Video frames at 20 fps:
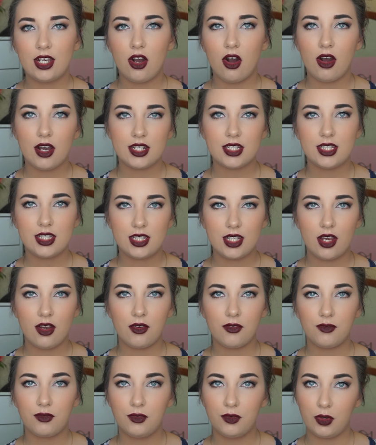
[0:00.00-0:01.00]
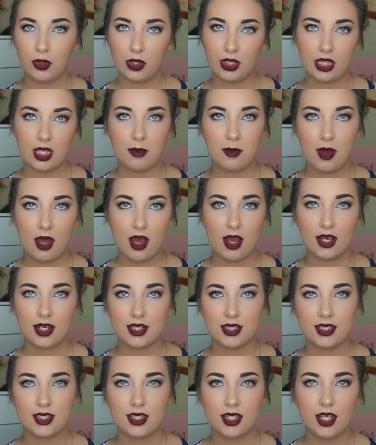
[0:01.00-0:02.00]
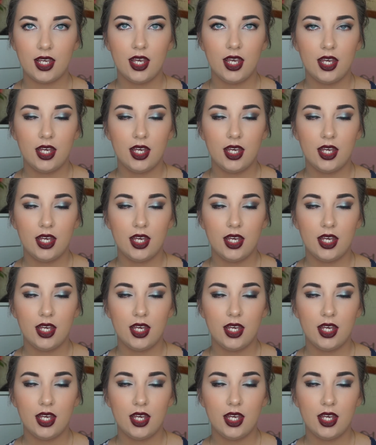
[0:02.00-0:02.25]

cost for the box